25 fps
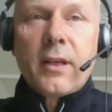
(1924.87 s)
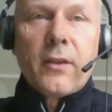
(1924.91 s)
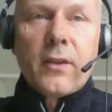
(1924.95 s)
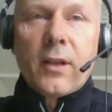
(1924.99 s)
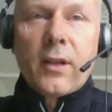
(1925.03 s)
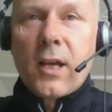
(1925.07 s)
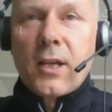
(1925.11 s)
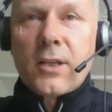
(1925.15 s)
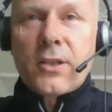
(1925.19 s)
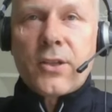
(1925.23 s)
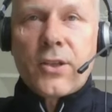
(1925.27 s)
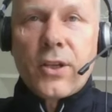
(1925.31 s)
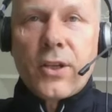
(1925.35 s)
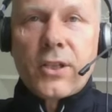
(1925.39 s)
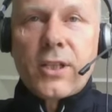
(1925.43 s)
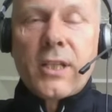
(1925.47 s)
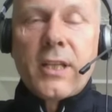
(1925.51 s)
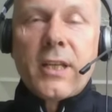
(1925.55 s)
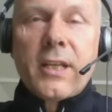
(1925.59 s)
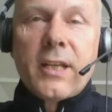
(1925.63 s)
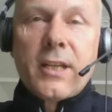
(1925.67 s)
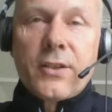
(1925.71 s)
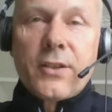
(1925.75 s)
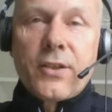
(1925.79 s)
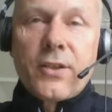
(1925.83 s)
in the last
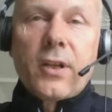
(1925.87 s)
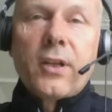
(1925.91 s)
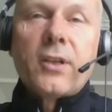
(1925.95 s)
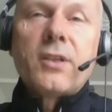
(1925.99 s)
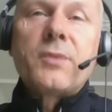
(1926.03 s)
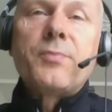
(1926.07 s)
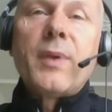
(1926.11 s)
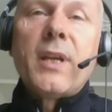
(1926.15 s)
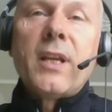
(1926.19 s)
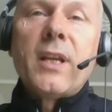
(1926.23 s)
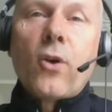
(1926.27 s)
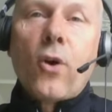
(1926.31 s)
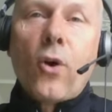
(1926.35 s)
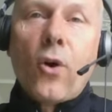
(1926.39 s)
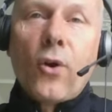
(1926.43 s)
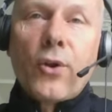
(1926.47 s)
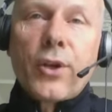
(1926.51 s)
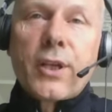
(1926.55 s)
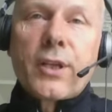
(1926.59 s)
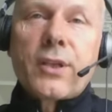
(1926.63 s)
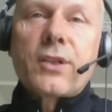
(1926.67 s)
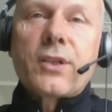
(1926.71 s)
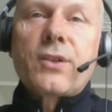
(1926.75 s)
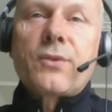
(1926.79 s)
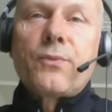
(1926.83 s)
30 years that has been
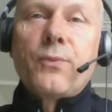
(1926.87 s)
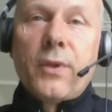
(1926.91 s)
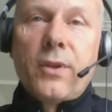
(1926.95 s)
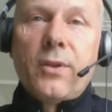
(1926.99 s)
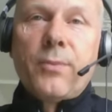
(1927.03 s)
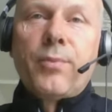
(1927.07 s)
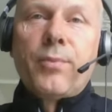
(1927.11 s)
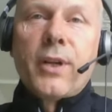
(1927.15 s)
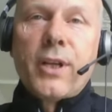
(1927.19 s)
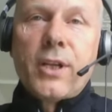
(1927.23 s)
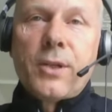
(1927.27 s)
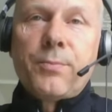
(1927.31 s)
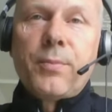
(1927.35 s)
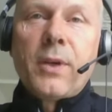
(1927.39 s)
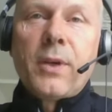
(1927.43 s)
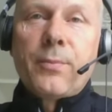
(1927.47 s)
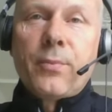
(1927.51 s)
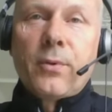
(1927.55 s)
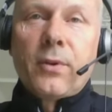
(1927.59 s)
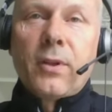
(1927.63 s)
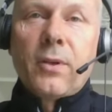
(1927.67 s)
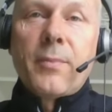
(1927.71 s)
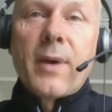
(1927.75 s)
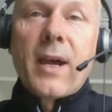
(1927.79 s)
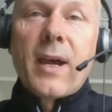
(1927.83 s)
honest with the British
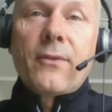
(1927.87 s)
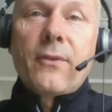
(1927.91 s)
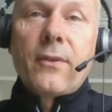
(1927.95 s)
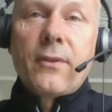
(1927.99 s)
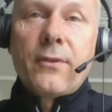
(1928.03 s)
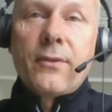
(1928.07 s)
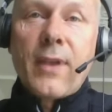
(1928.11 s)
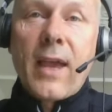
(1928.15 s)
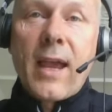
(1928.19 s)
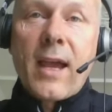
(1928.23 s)
people about